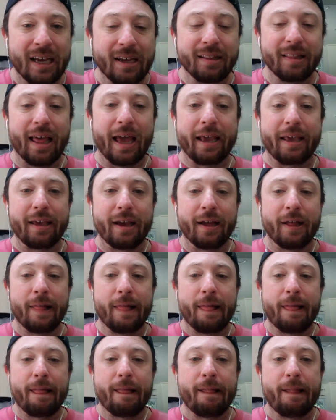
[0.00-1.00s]
Like,
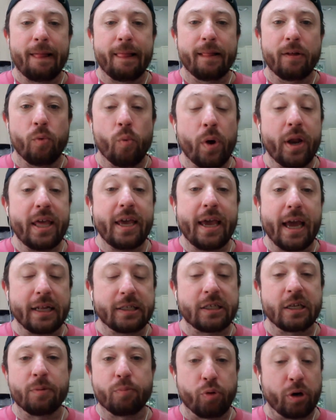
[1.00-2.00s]
when he
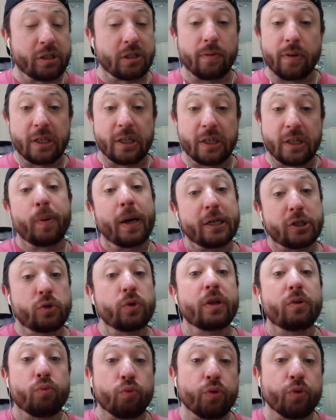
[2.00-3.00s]
gets into press conference,
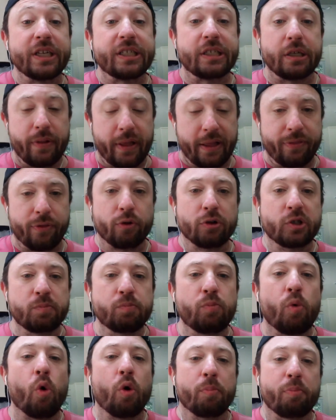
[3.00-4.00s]
especially recently, there's
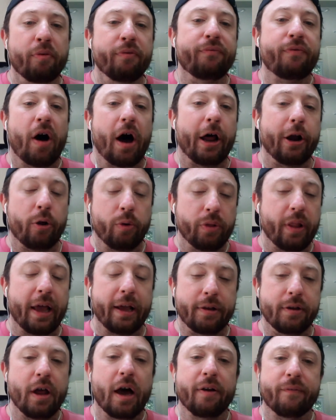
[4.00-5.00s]
more bravado,
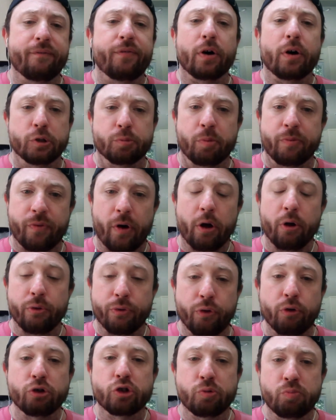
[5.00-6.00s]
like not false bravado.
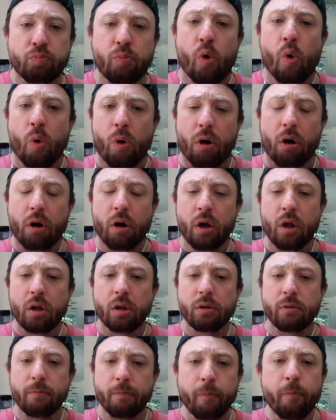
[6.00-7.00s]
There's more
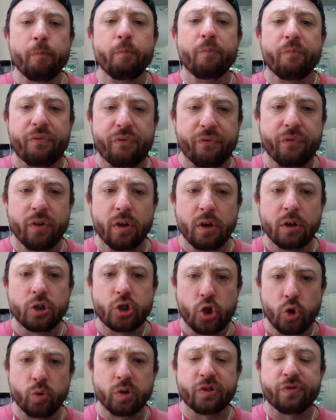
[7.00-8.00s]
oomph
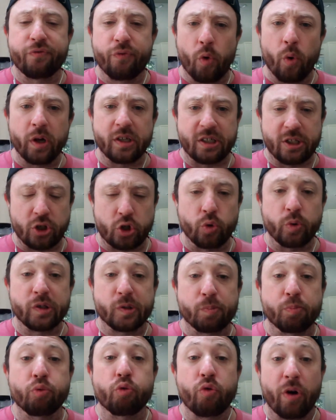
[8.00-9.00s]
to his voice and to his
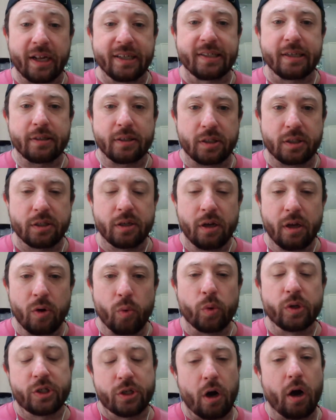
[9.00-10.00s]
presence
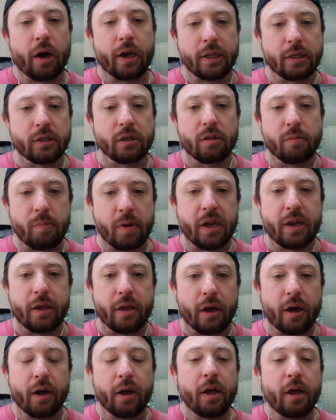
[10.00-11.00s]
when talking to the
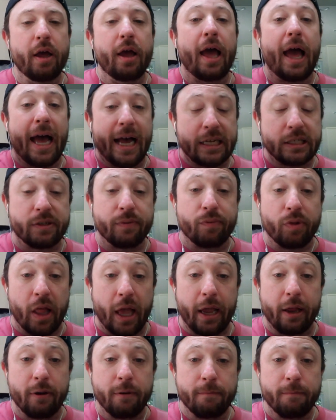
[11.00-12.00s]
media as of late.